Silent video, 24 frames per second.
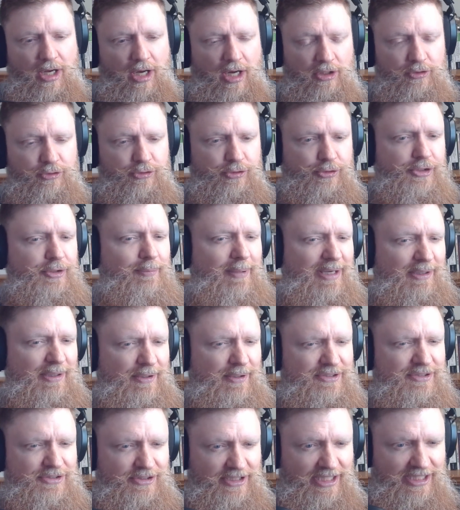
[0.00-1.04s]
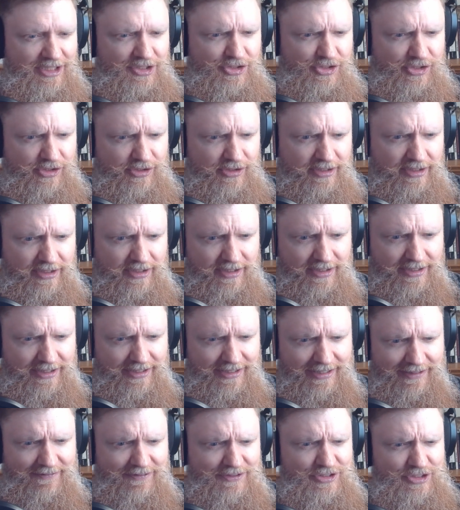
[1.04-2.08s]
I'll turn in my resignation.
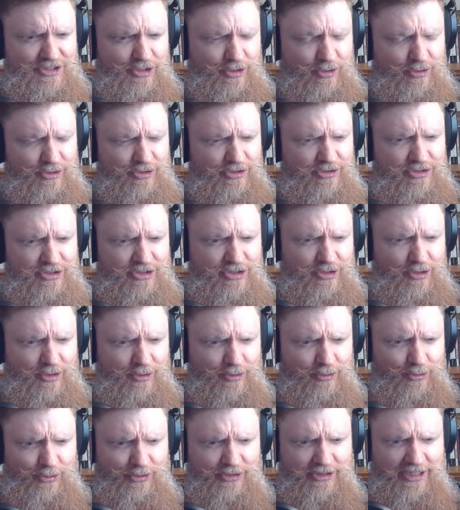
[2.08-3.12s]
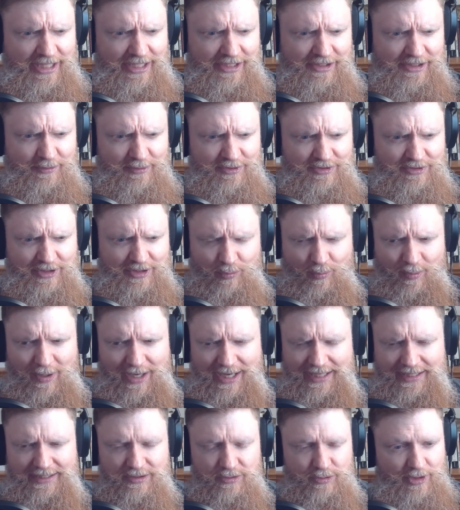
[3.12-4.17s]
And the CEO, CEO looked at him. He's like,
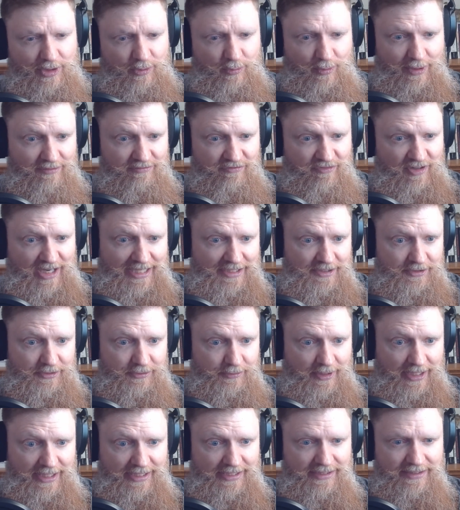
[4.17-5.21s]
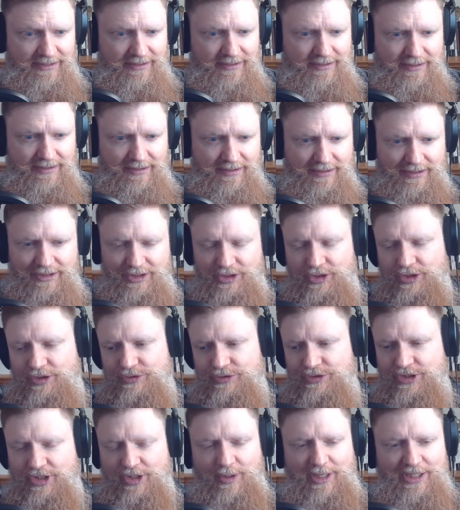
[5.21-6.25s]
why? He's like, well, I'm fired, right? He
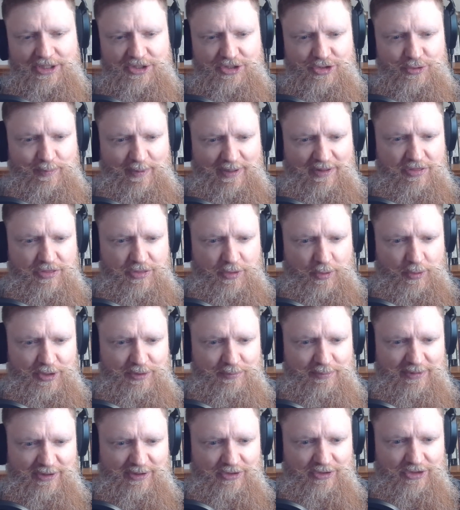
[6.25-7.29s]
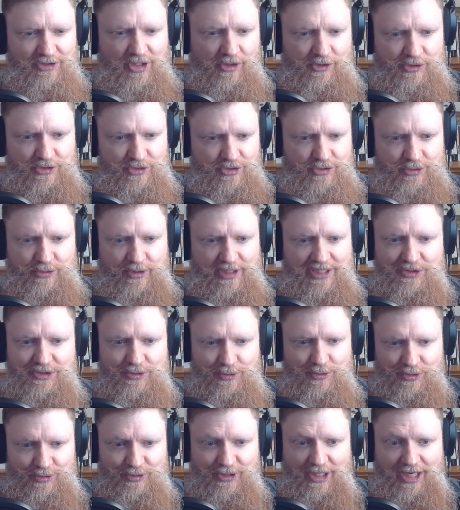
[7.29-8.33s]
goes, no, I just spent $30 million to train you.
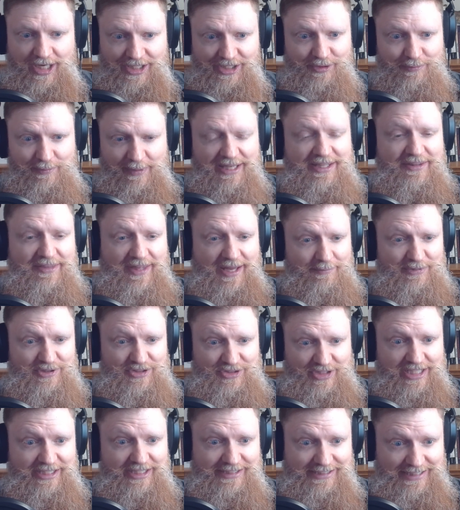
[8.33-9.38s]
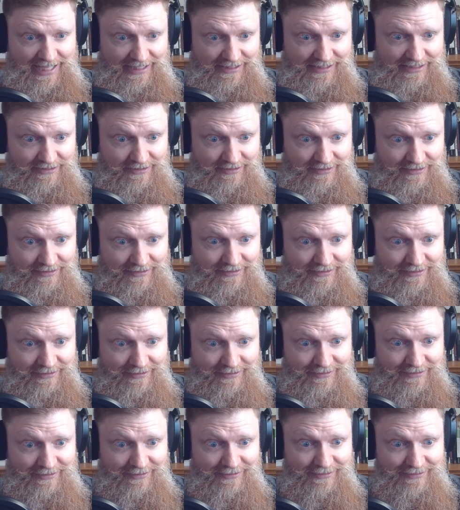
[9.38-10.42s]
You're not going to make that mistake again.
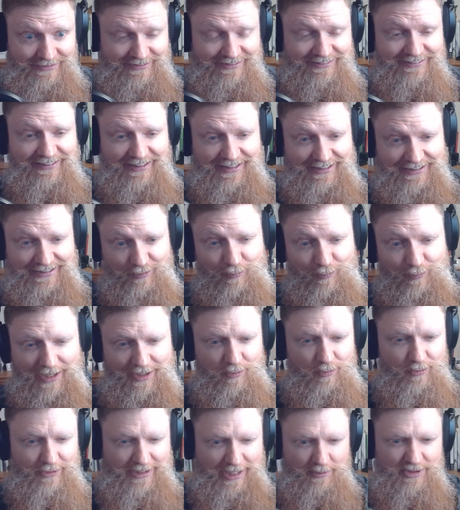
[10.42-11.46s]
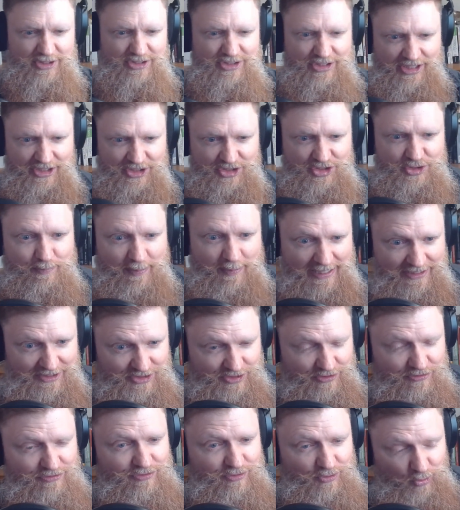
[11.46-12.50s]
Like, why? That was an
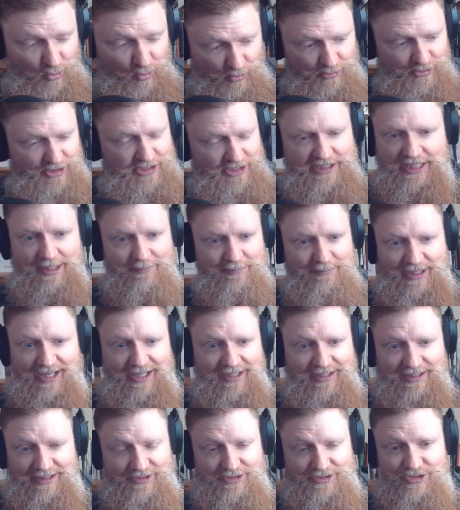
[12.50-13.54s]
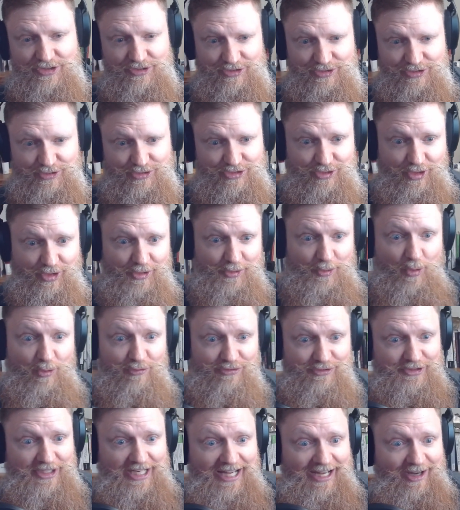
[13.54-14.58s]
expensive learning. I'm not going to start
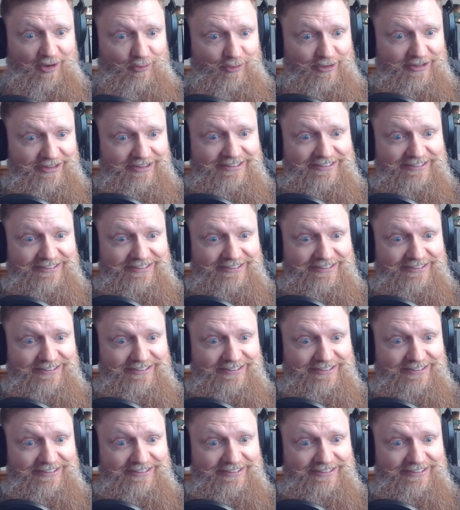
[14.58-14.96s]
over now.